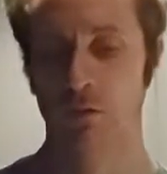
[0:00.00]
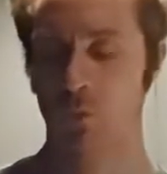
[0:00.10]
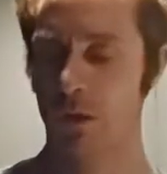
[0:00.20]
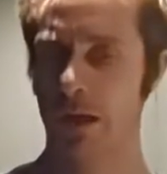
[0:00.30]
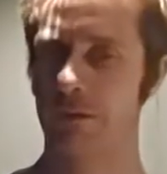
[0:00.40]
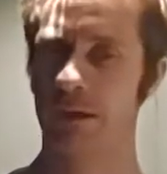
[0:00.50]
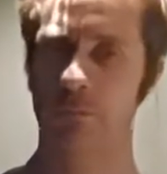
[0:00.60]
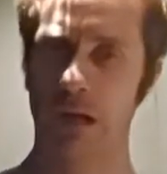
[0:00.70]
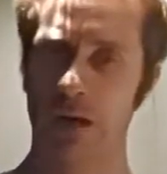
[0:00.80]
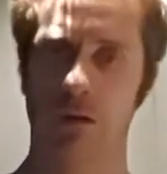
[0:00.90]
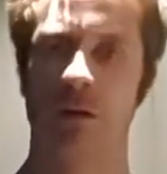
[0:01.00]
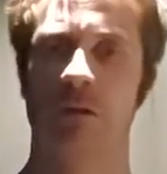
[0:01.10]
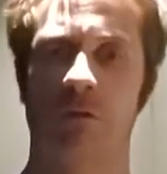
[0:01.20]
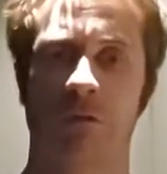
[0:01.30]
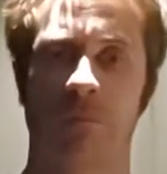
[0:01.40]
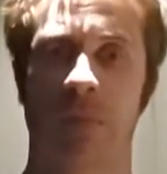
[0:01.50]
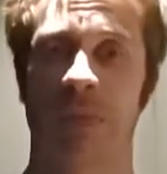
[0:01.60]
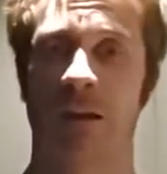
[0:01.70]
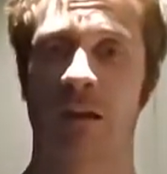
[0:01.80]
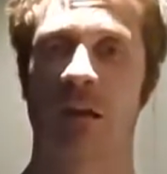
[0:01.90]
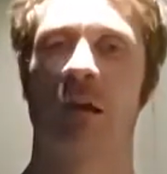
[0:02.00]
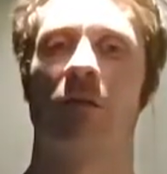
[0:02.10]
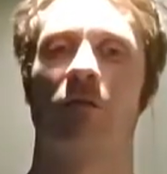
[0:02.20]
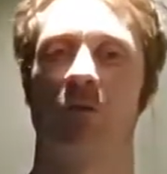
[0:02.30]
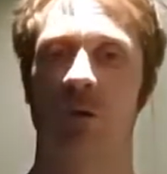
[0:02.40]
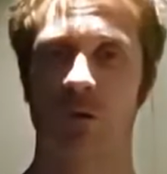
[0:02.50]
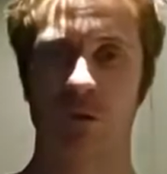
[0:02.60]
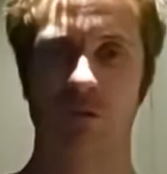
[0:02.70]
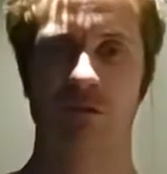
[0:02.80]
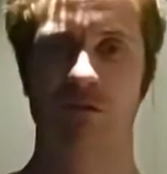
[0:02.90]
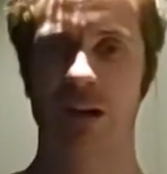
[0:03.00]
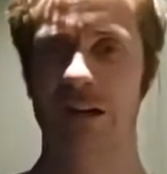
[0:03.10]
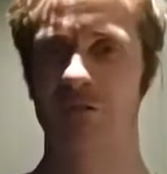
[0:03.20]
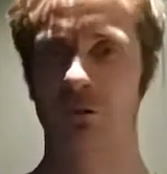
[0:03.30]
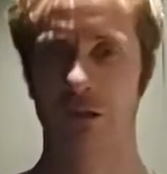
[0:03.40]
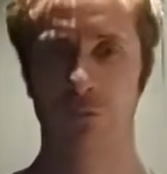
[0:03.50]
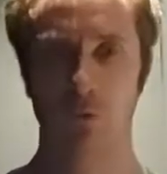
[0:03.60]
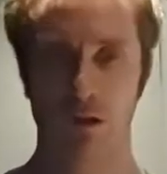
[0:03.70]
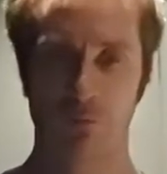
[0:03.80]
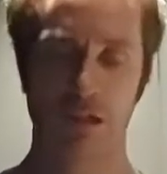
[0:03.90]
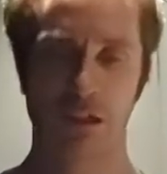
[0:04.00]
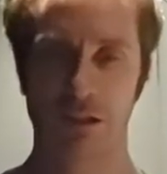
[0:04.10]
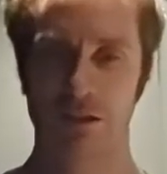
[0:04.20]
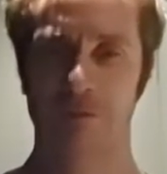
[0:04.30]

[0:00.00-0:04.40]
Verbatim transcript: We have an imperative for our own survival and well-being.